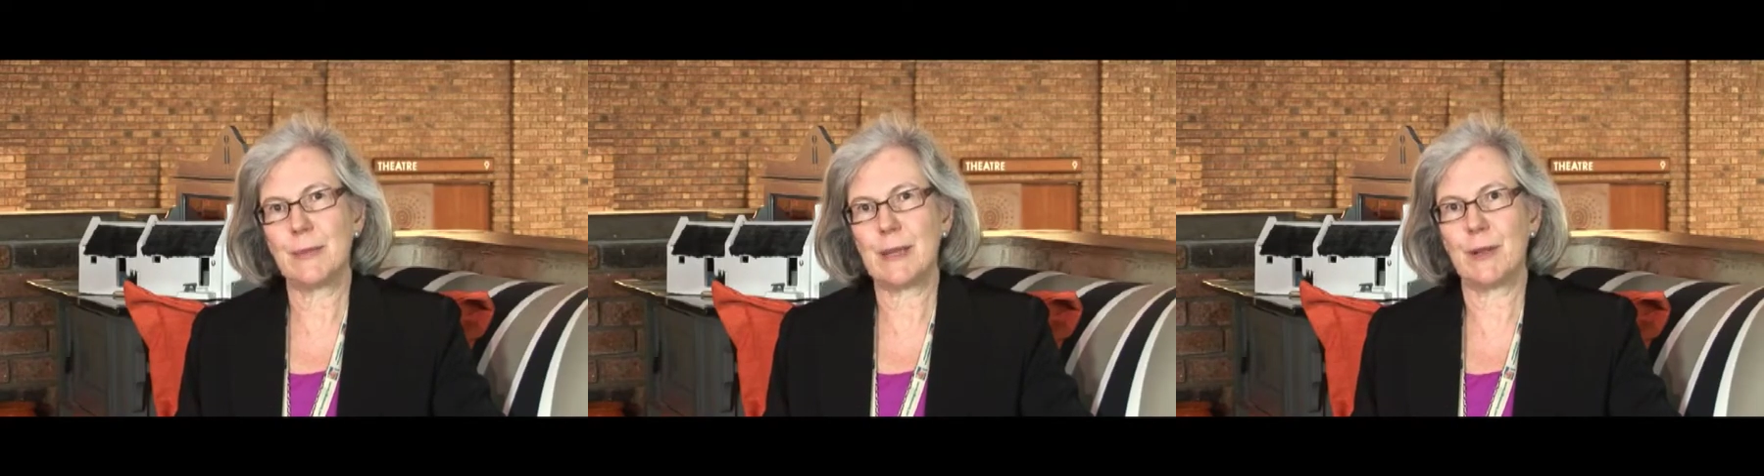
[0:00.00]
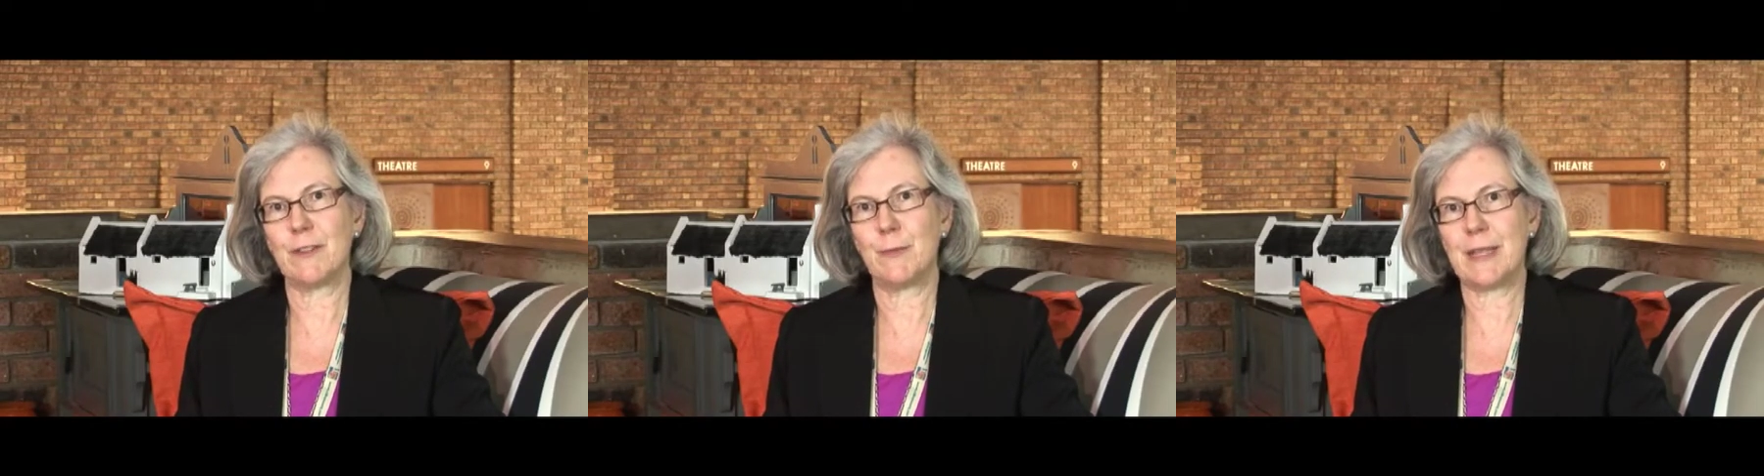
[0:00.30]

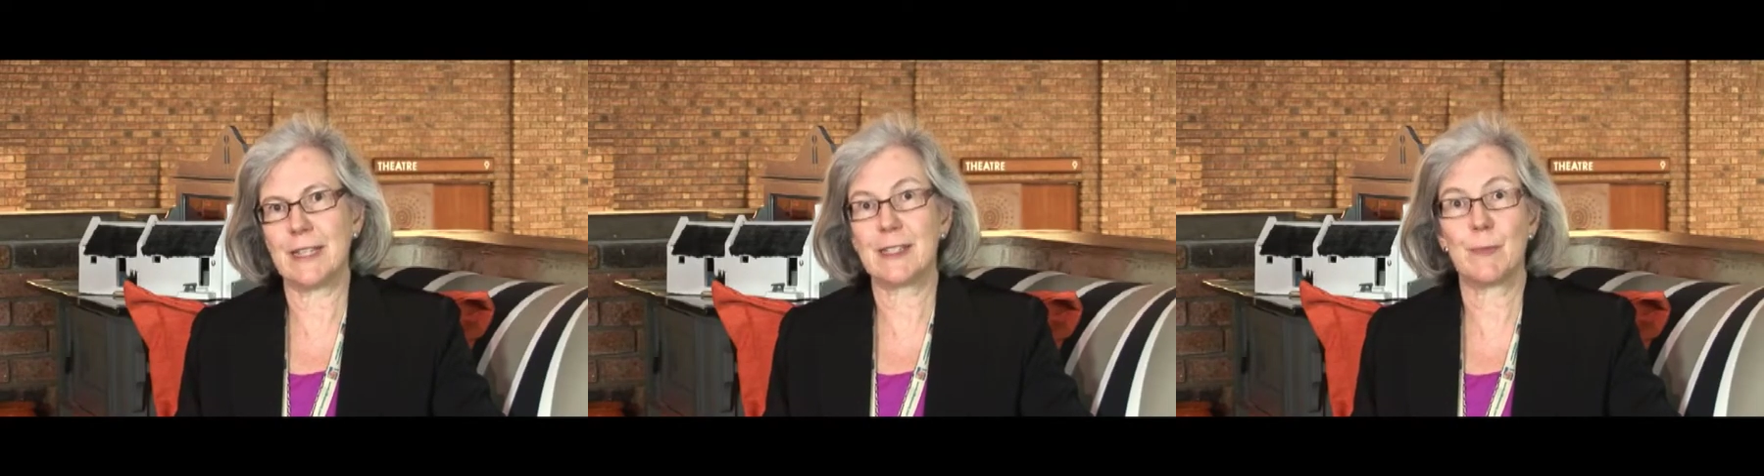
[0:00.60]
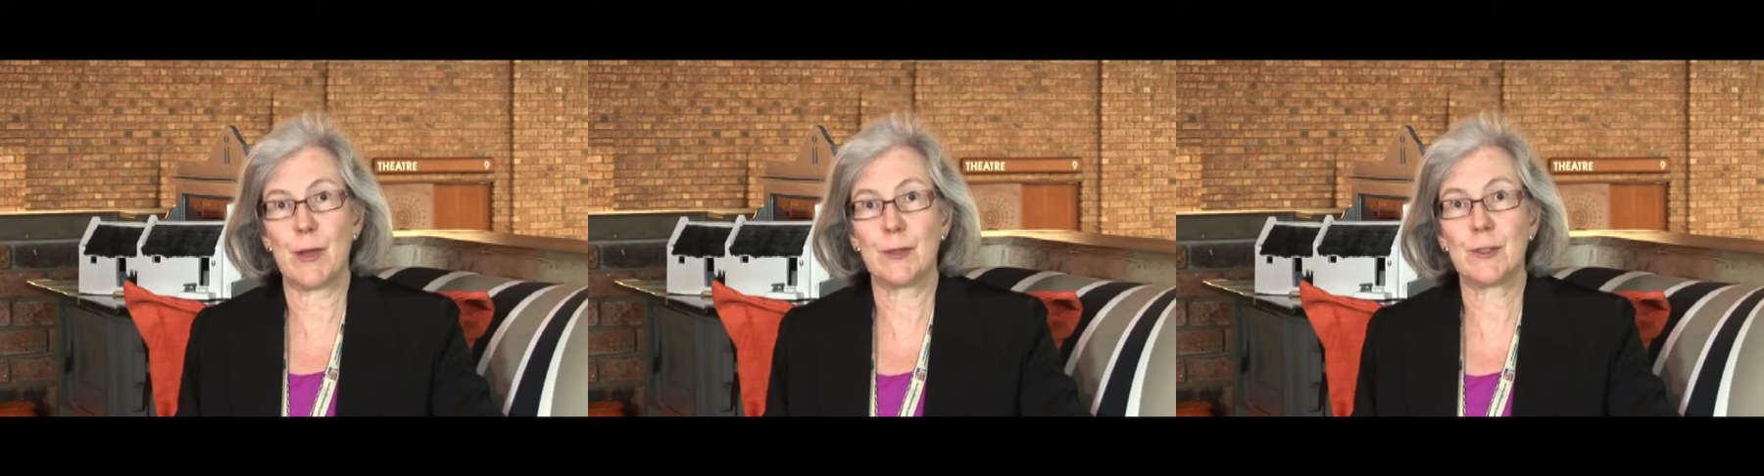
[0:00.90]
people have been
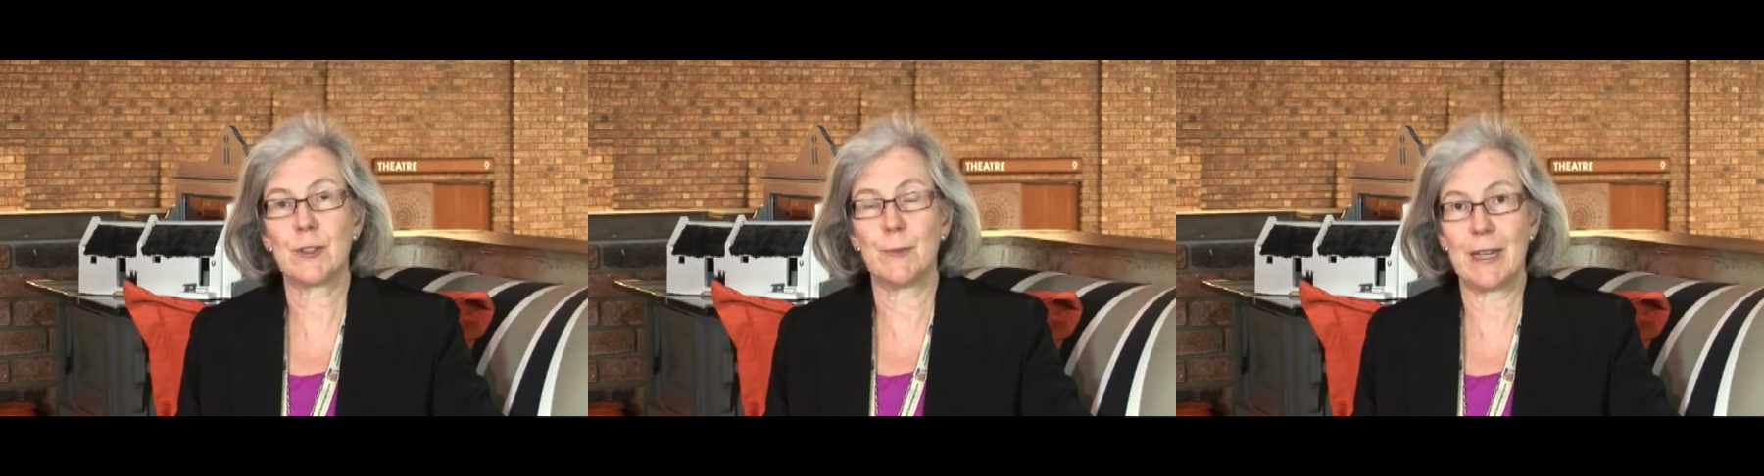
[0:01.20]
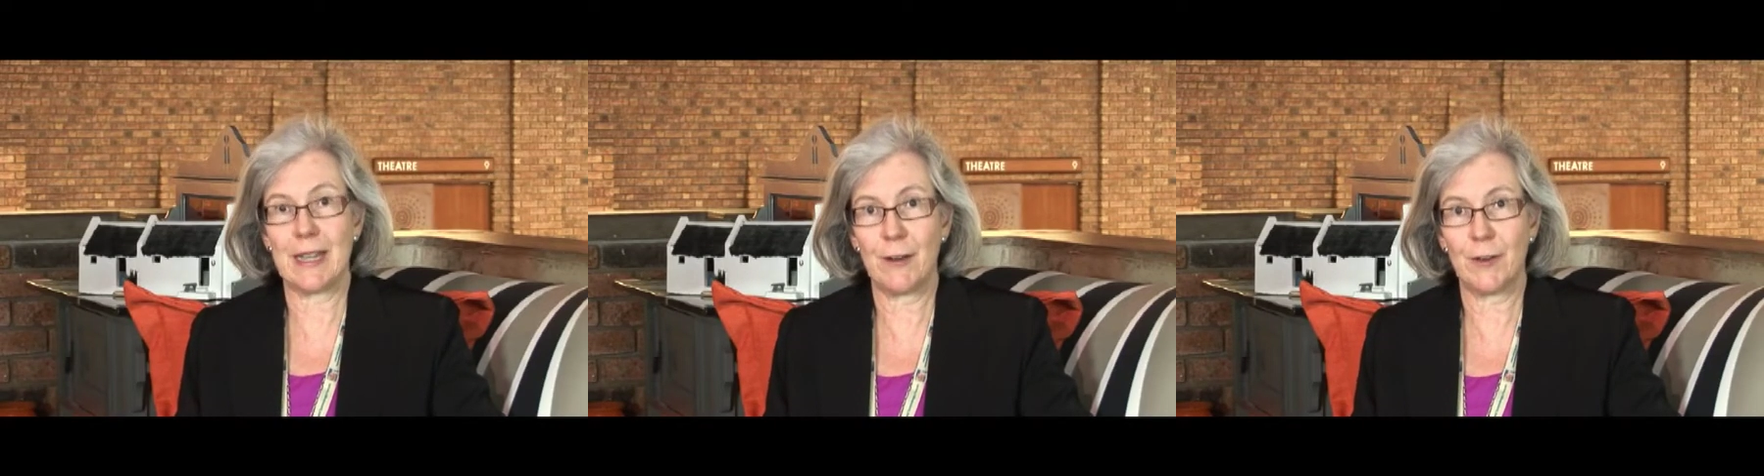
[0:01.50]
exposed to
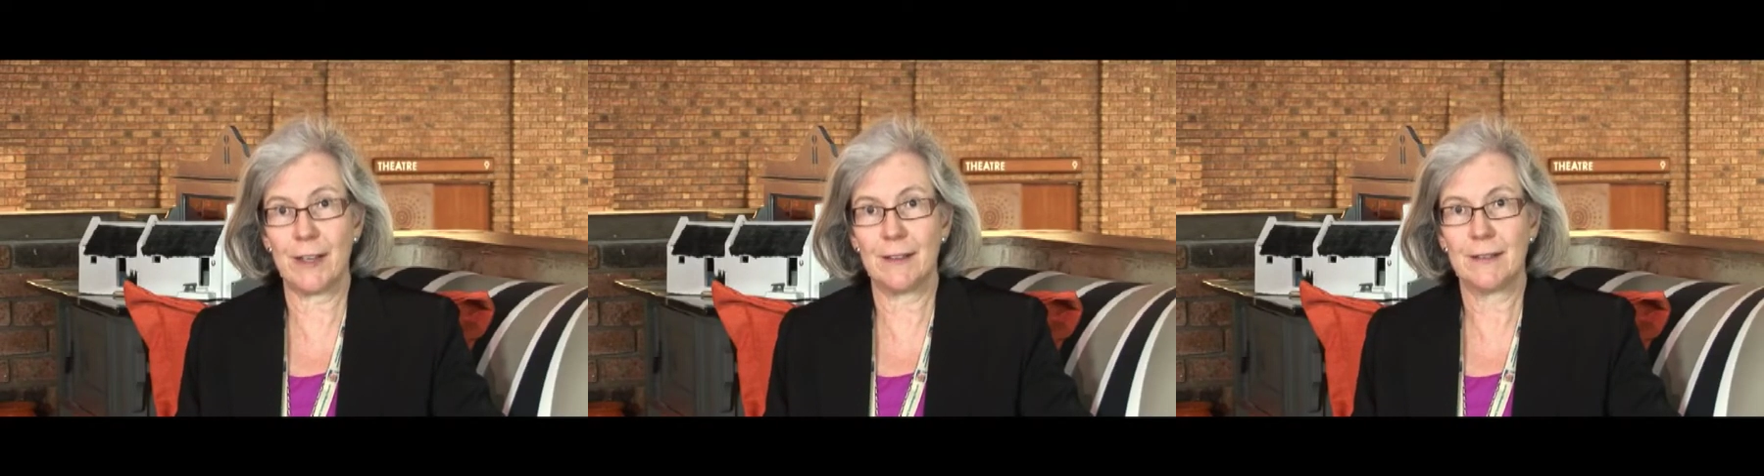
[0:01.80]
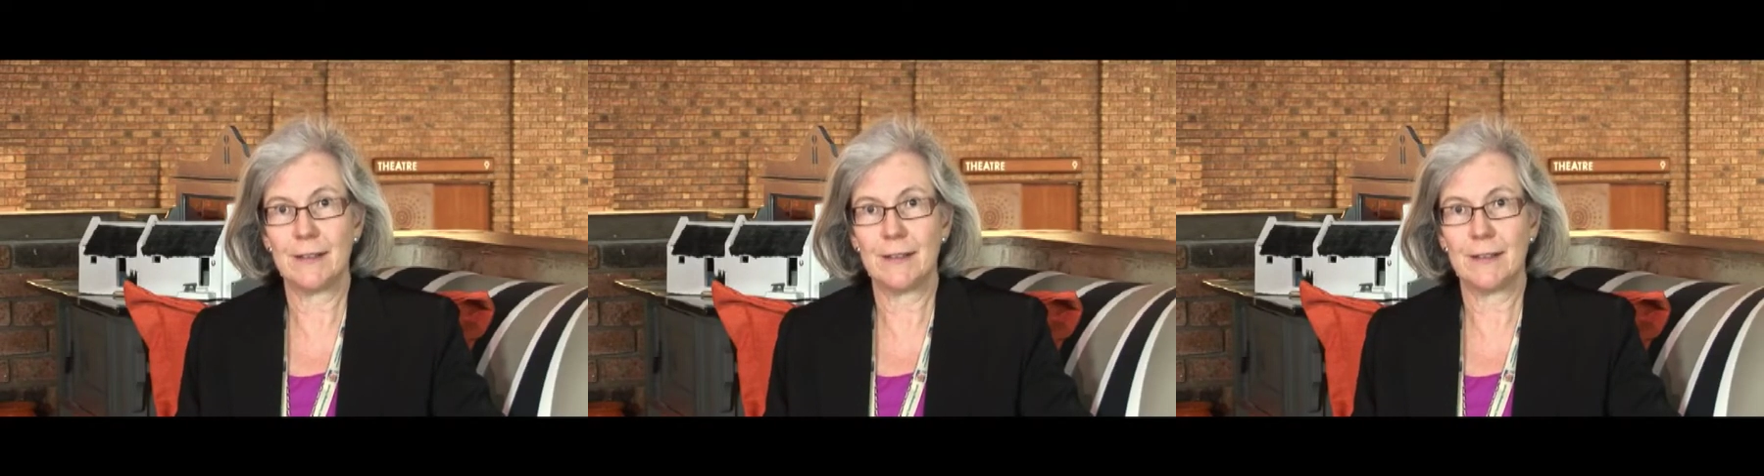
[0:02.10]
malaria